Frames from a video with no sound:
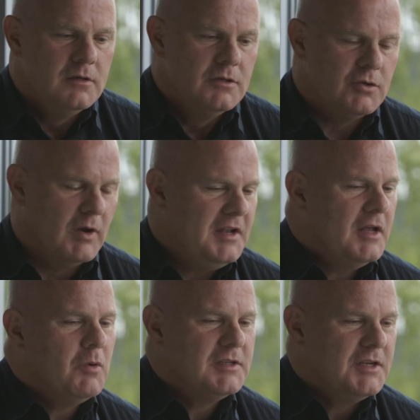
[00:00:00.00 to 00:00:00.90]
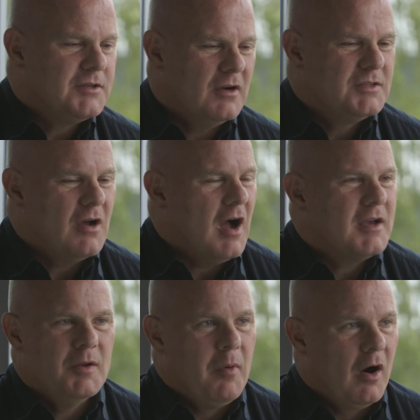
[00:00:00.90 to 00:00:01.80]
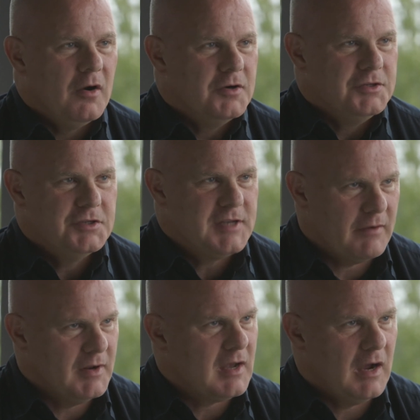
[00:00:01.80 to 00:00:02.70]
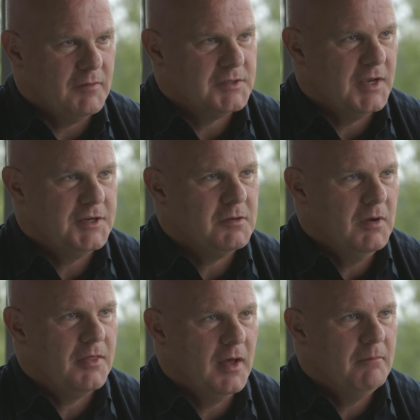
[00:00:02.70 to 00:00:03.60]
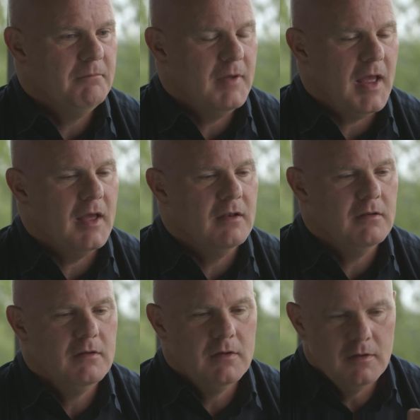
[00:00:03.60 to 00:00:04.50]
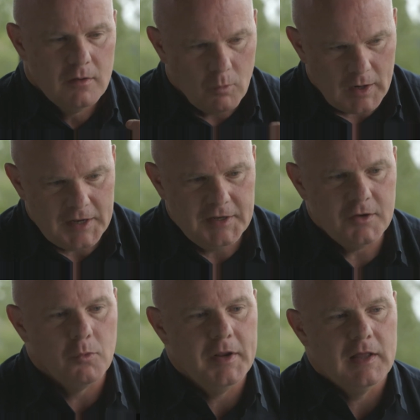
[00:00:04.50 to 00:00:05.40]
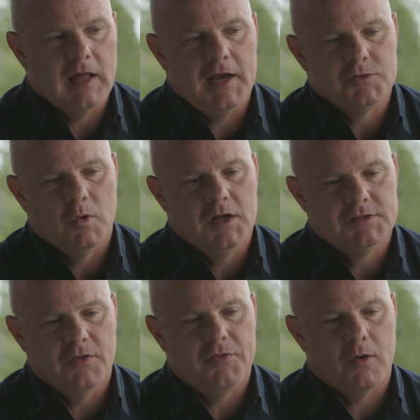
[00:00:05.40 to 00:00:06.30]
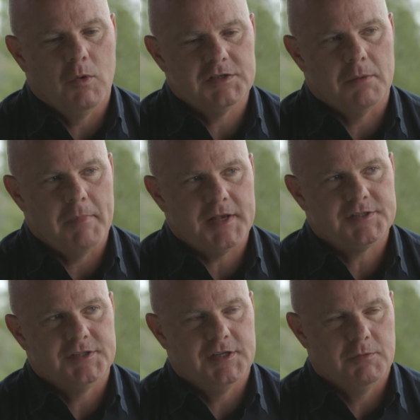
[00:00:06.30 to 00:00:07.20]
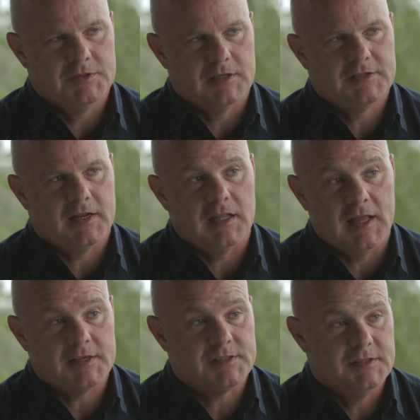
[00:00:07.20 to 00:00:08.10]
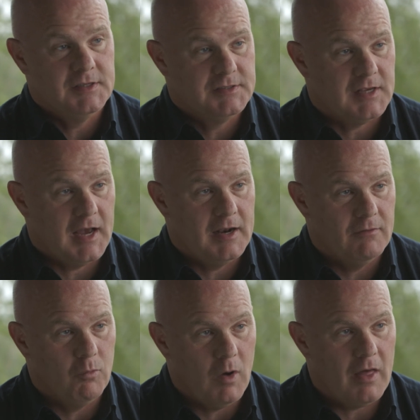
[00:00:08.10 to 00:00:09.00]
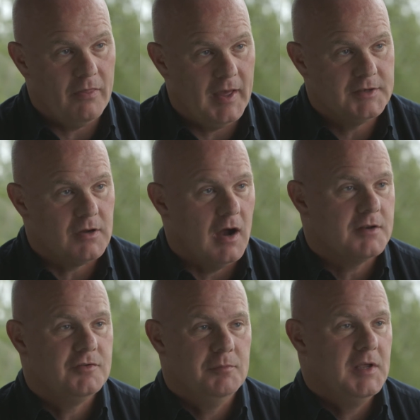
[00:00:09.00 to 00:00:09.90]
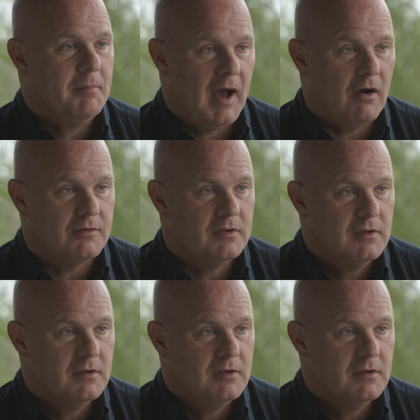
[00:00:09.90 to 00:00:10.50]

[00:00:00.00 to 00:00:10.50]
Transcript: So what I did was I started talking to partners and just having a conversation with them. And what I did realize was that there was a message, there was a set of lessons inside of what they talked to me about.